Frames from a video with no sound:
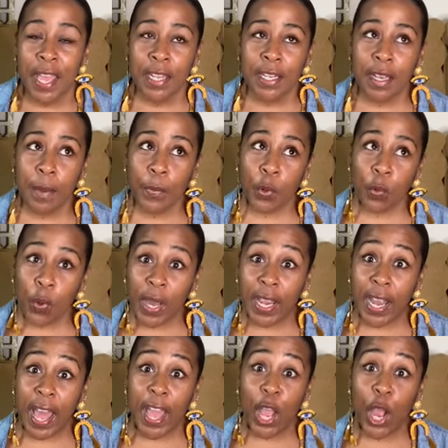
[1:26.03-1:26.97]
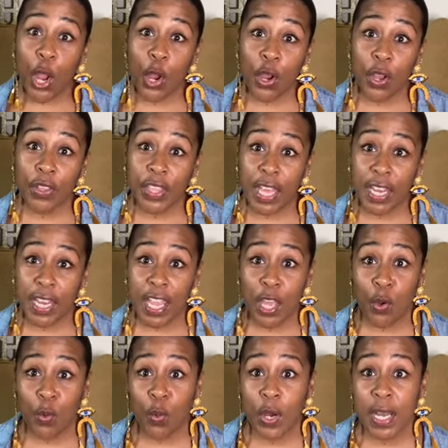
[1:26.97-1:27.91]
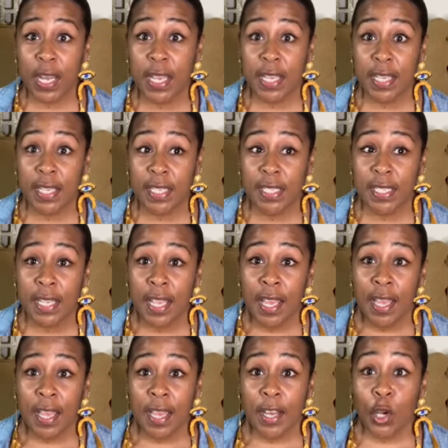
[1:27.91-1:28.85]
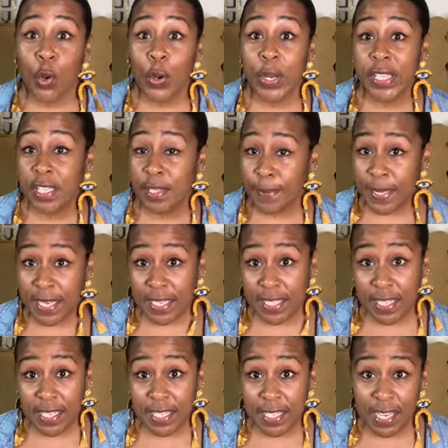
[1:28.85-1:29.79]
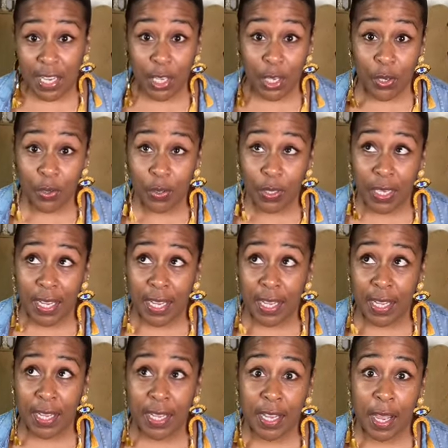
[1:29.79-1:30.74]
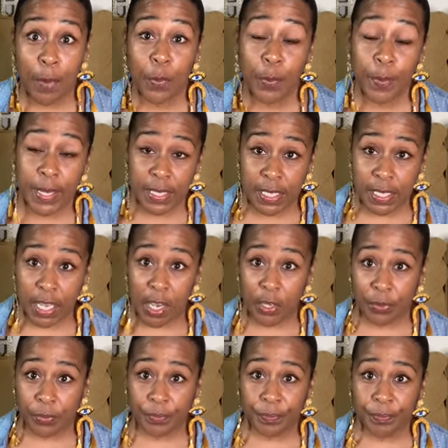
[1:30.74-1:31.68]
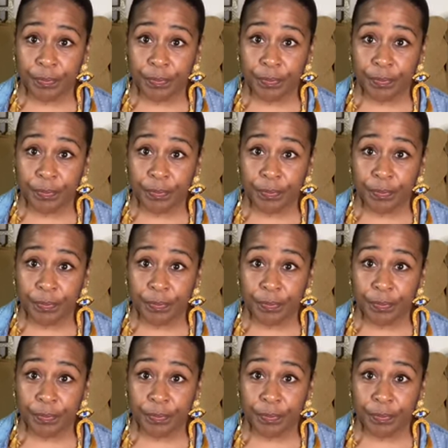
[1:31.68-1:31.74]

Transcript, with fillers: number one, I heard that it was going to be discontinued uh, a couple months ago.